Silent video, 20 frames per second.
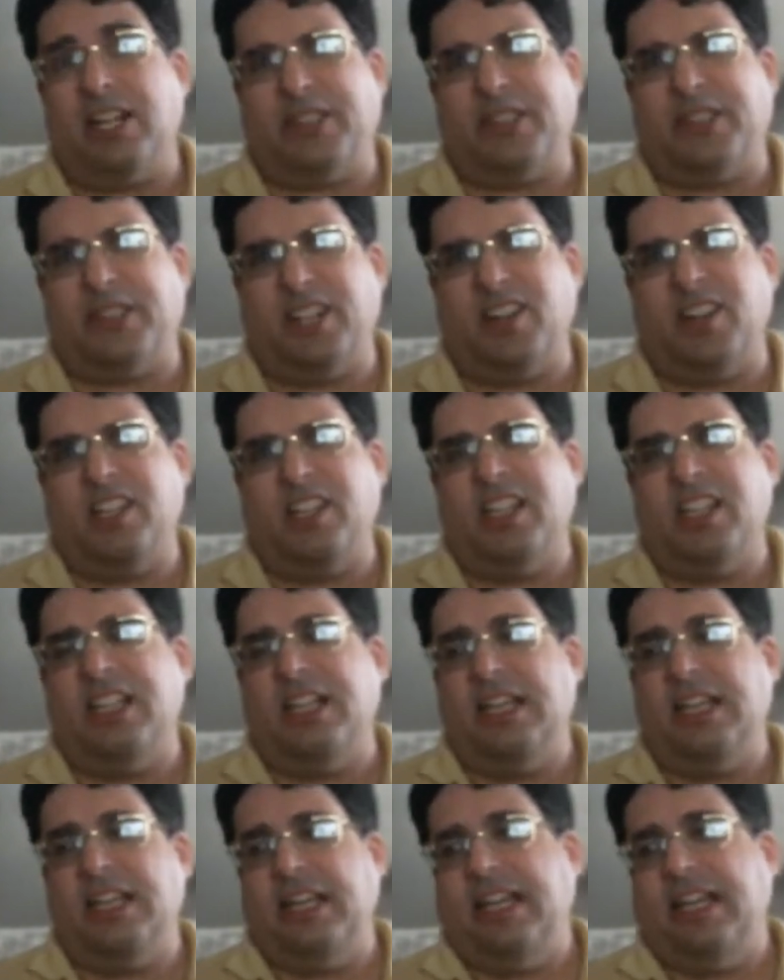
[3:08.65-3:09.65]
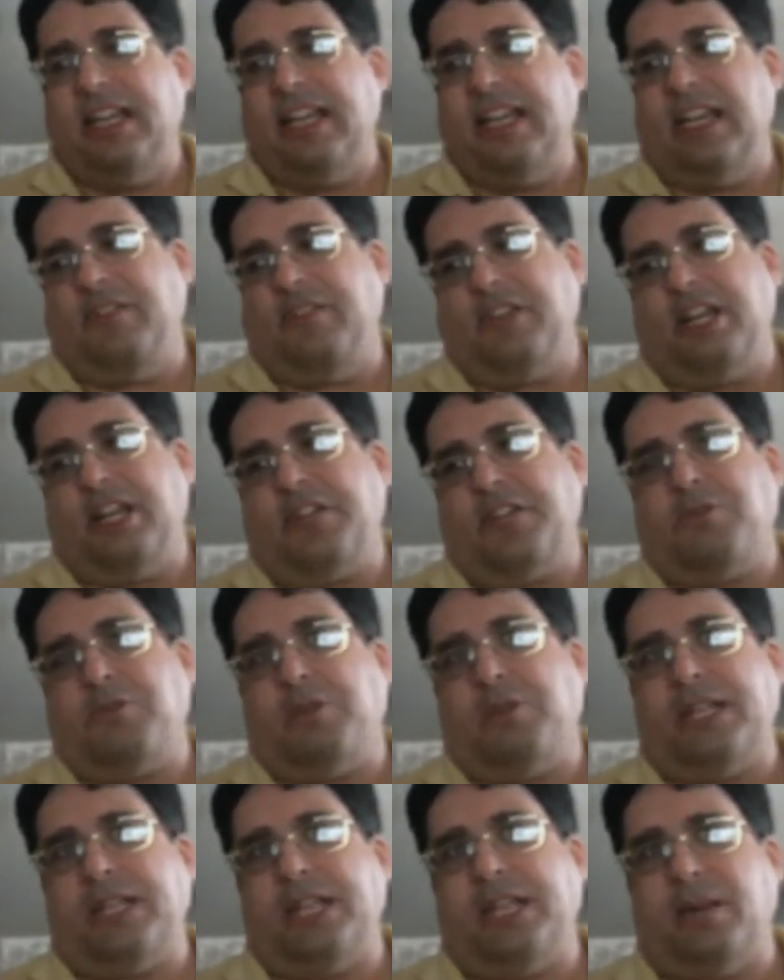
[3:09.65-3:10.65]
there, hey, if you guys want
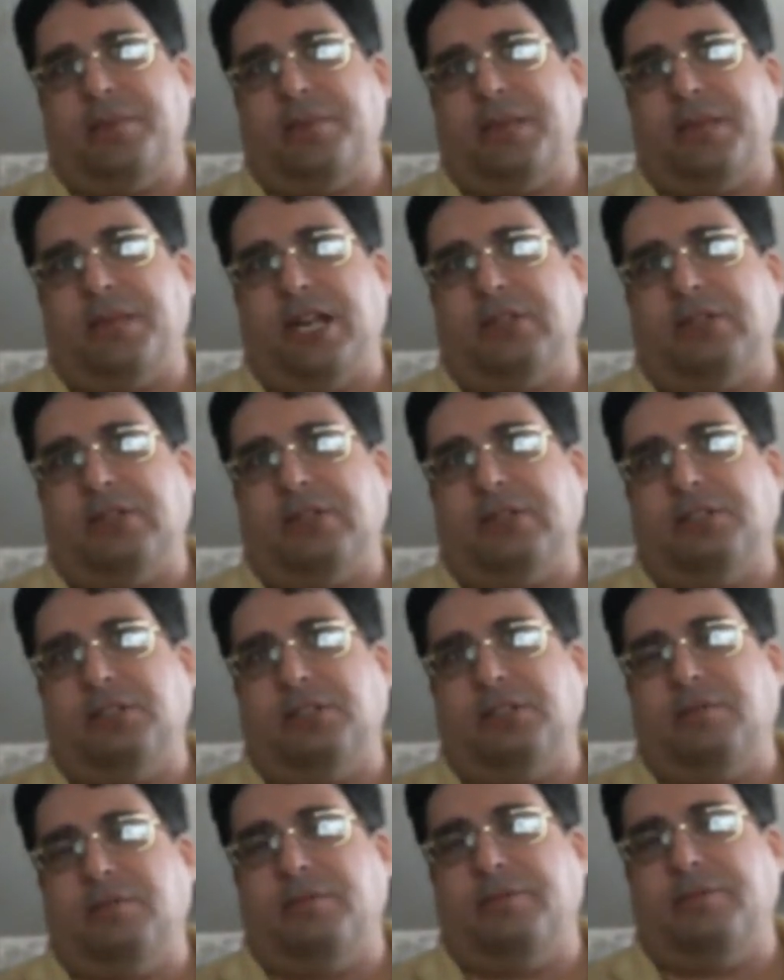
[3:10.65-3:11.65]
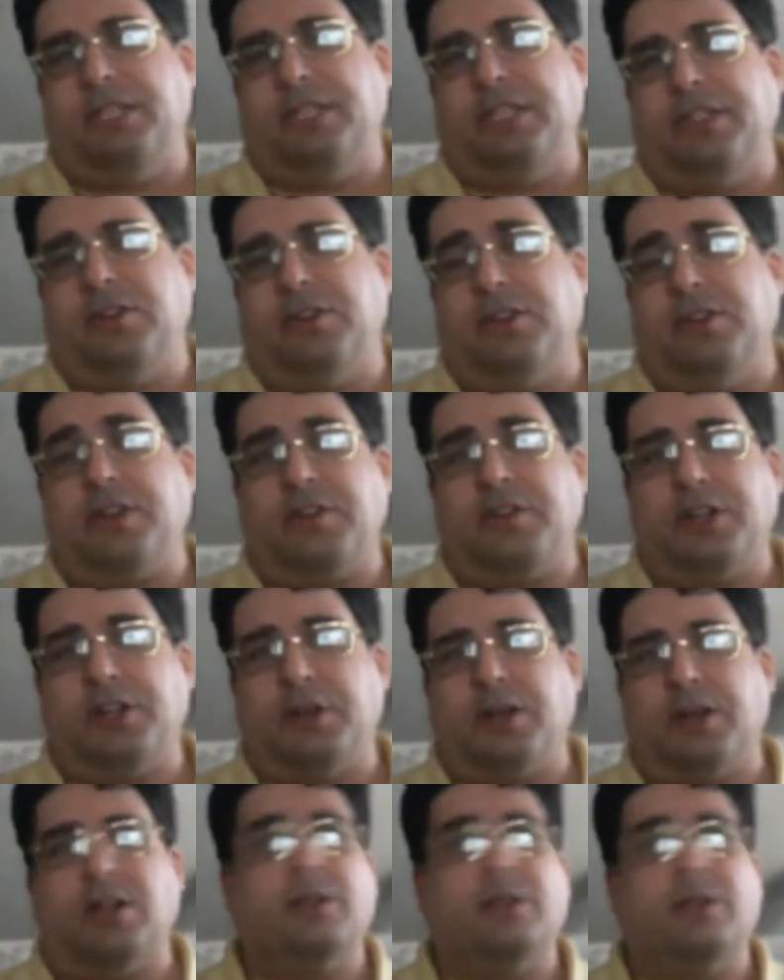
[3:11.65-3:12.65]
me to help you out and be your
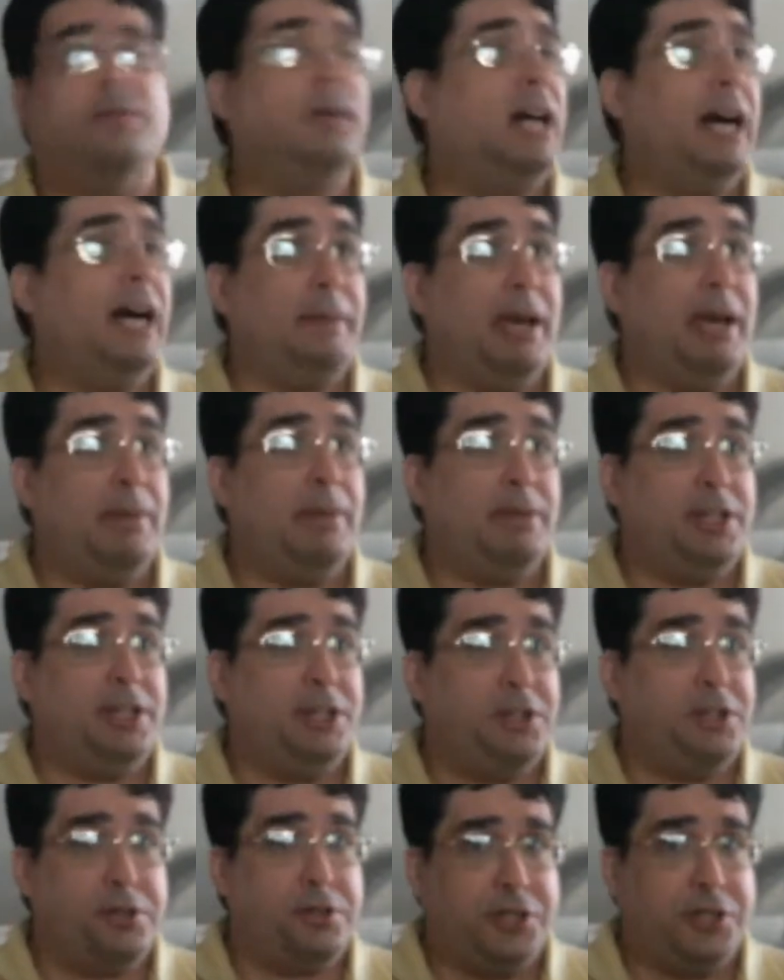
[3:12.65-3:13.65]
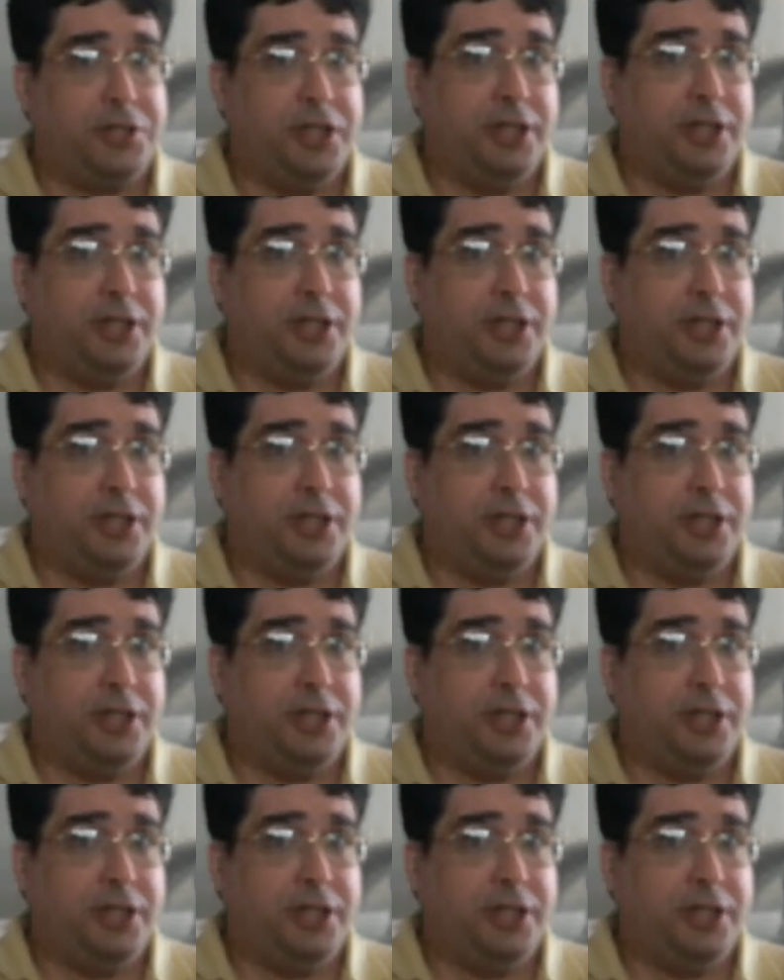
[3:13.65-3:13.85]
interviewer, I'm happy to do so.